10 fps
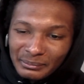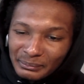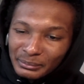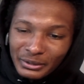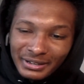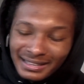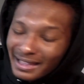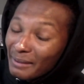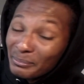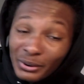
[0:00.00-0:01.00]
Boy,
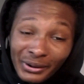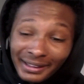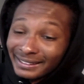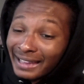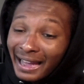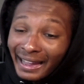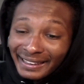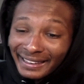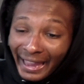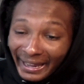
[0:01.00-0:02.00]
that boy
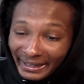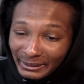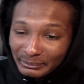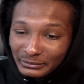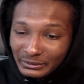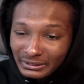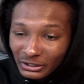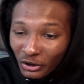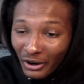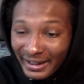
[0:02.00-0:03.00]
got game.
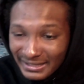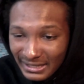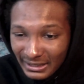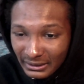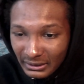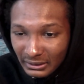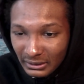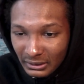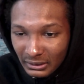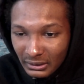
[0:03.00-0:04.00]
Crazy.
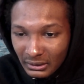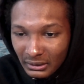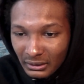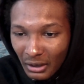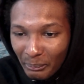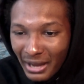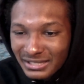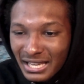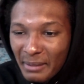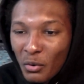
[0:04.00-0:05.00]

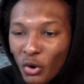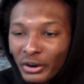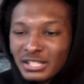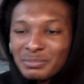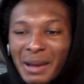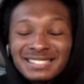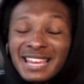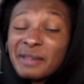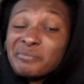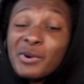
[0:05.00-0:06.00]
Monte Morris.
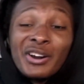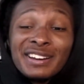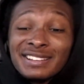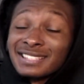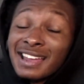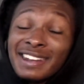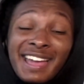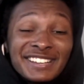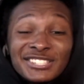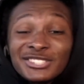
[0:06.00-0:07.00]
A
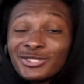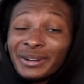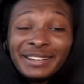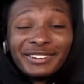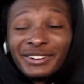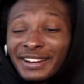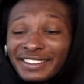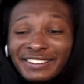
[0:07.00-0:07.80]
nice three. Green.